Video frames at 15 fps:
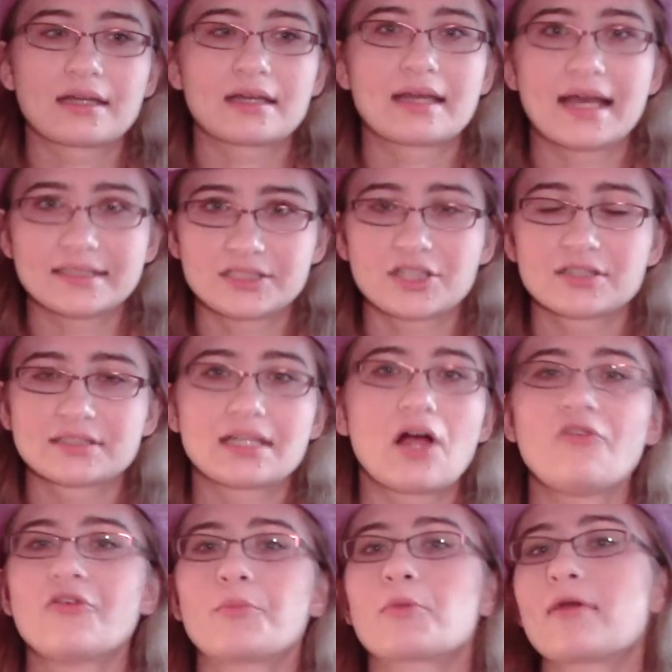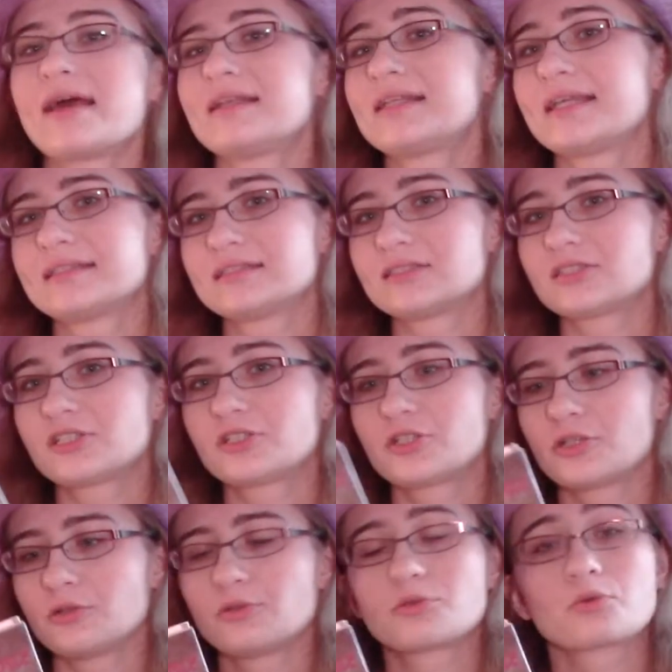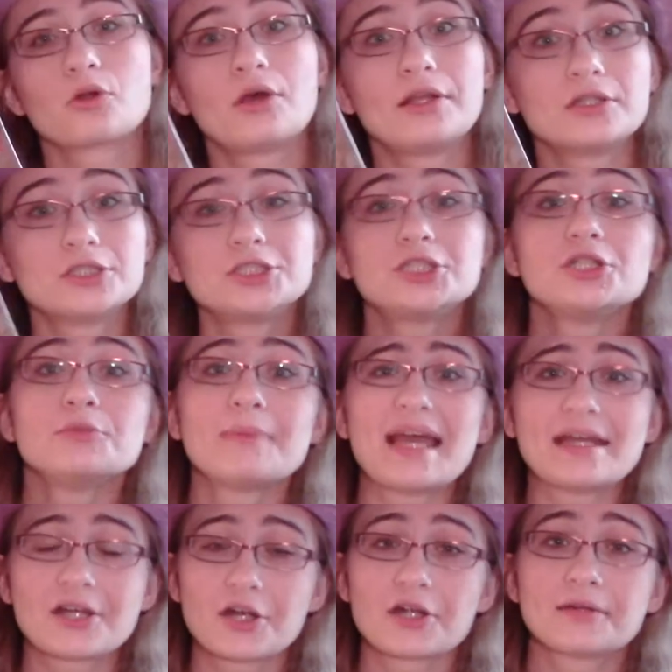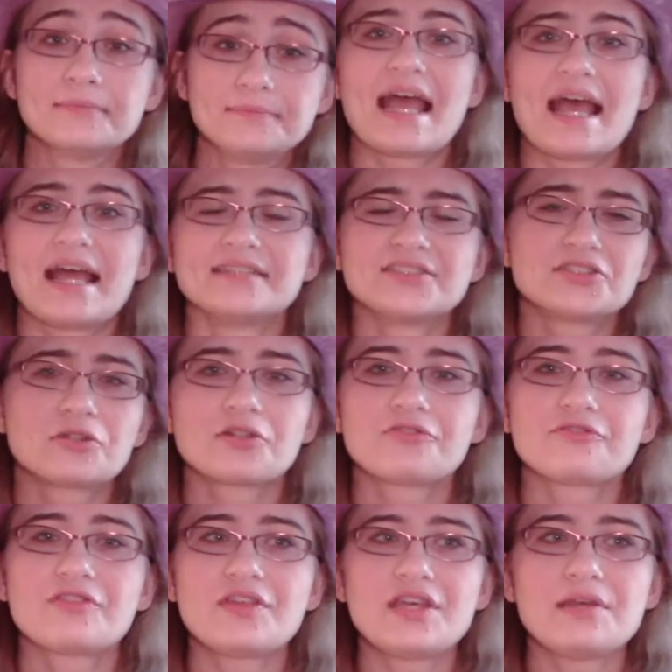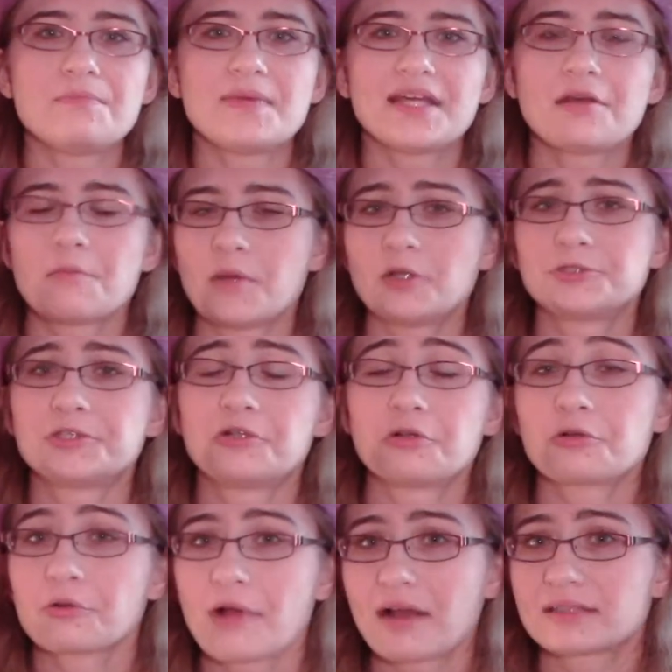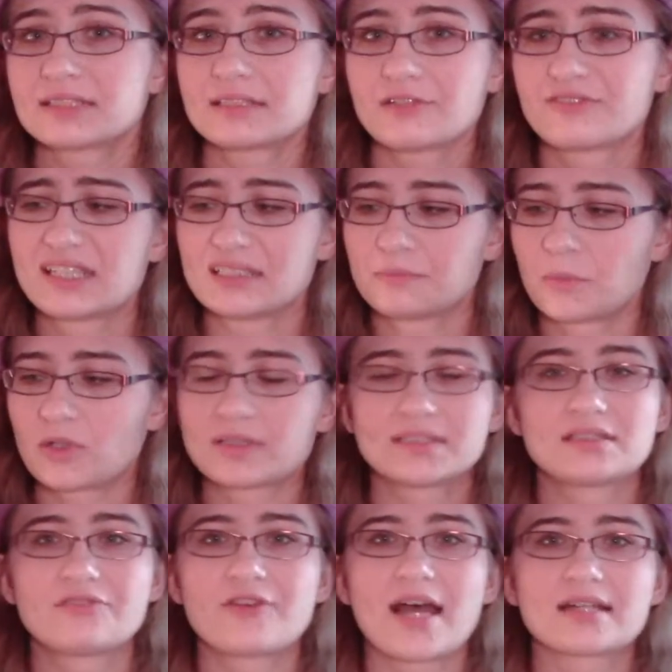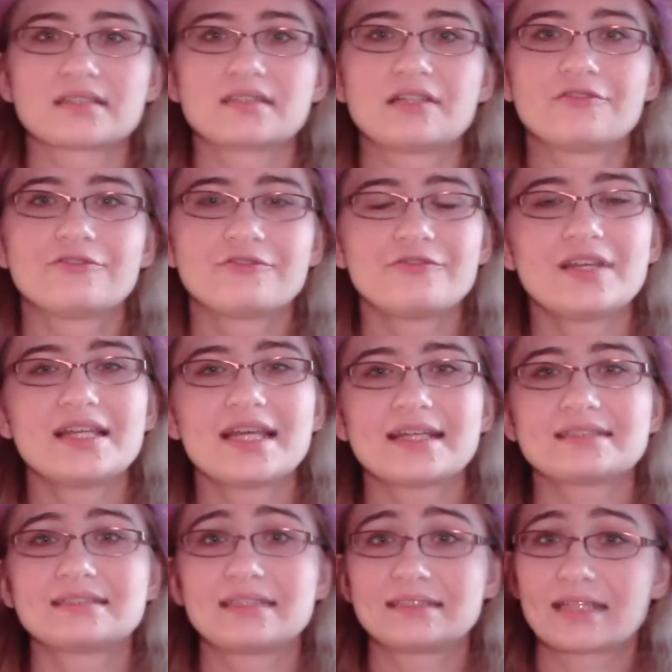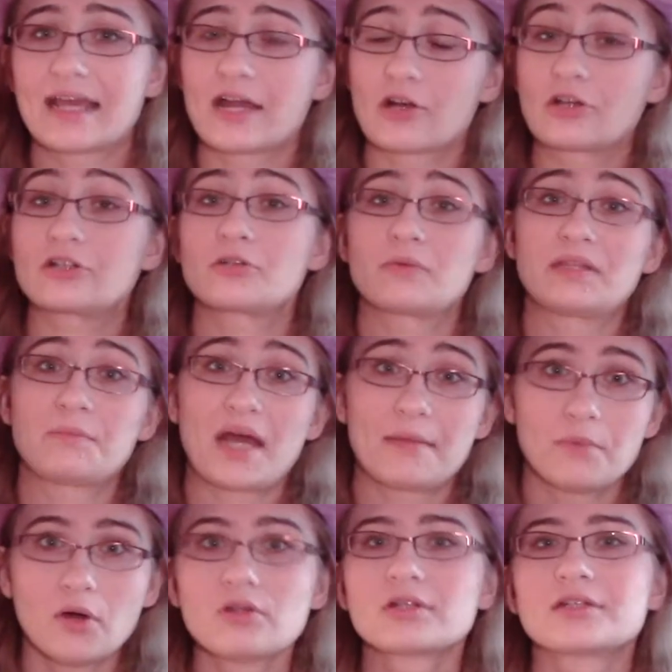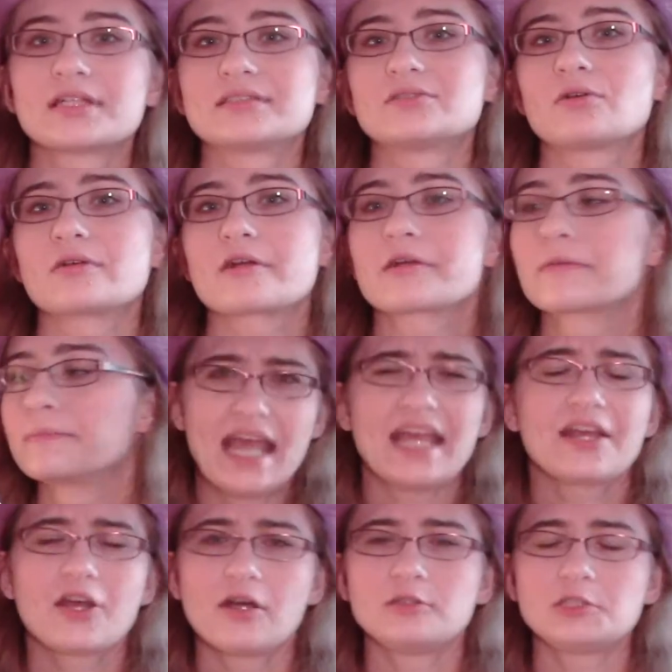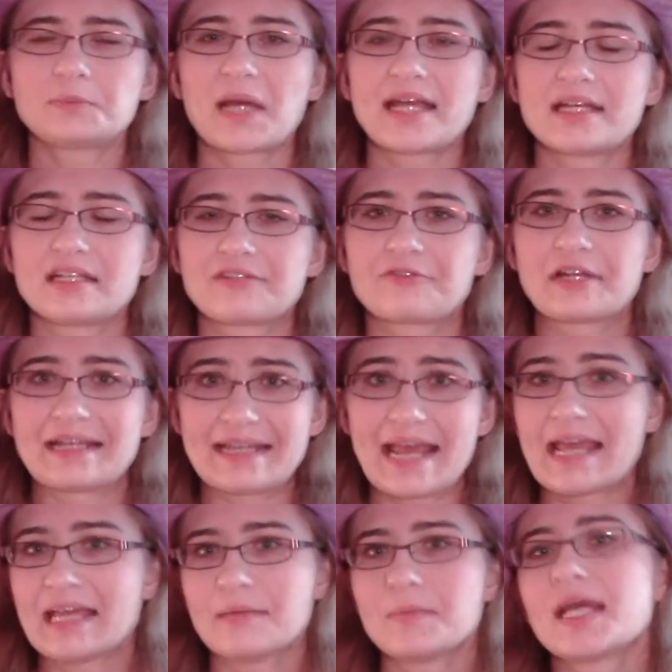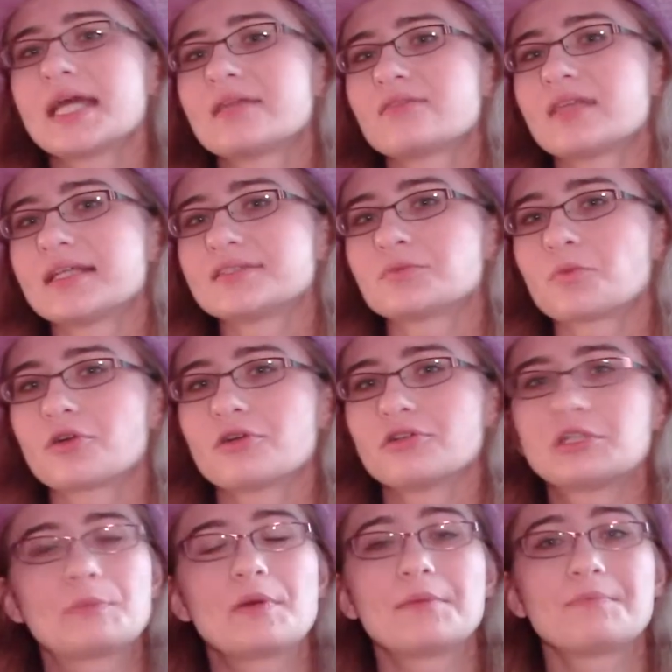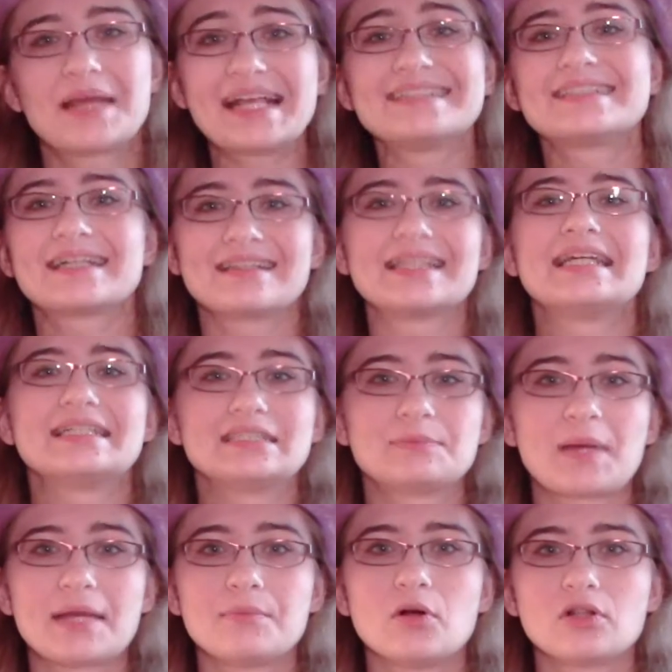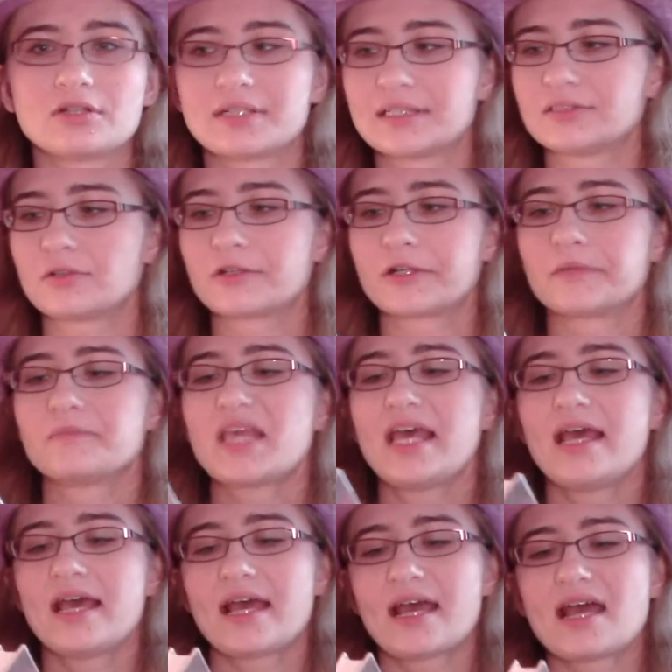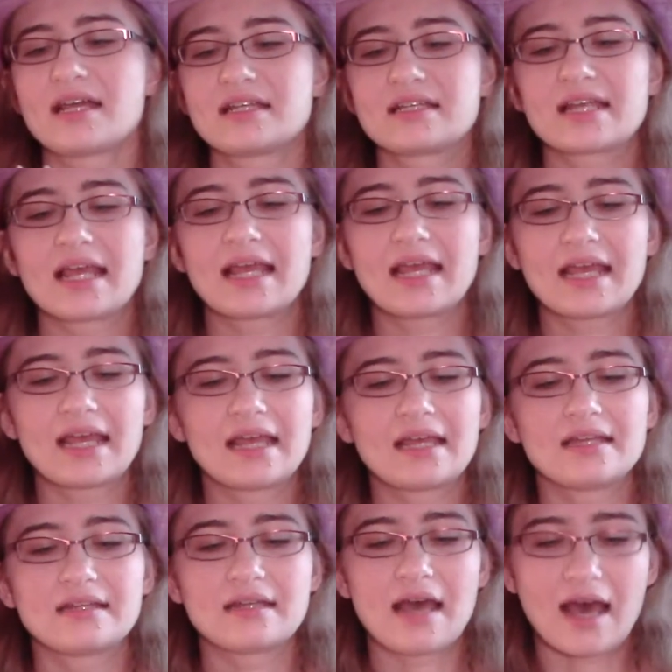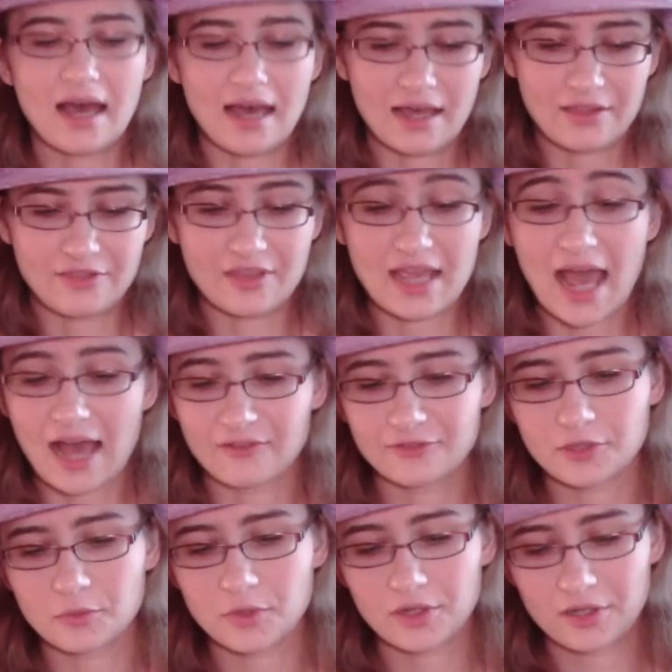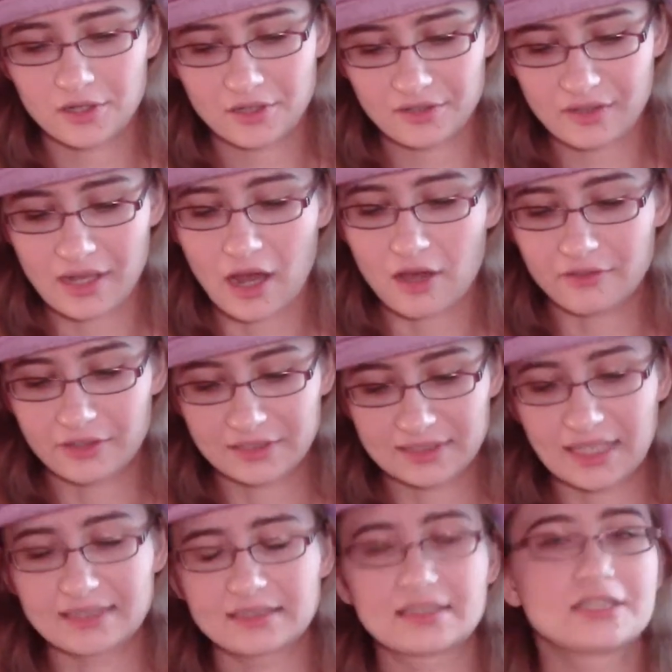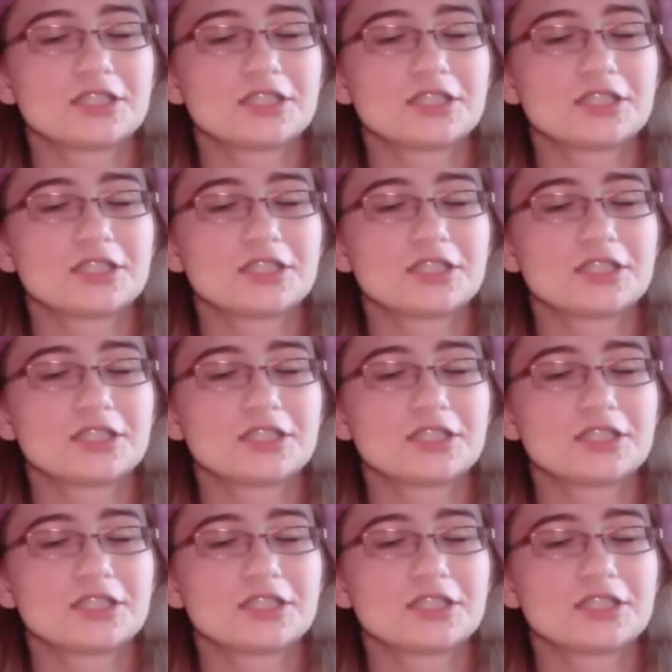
gets herself apprenticed to the royal shoemaker. And sort of the big emotional crux of this book is the fact that Phoenix is a character with bipolar disorder. It goes by a different name in this world, but basically it's bipolar disorder. And in the afterword, the author says that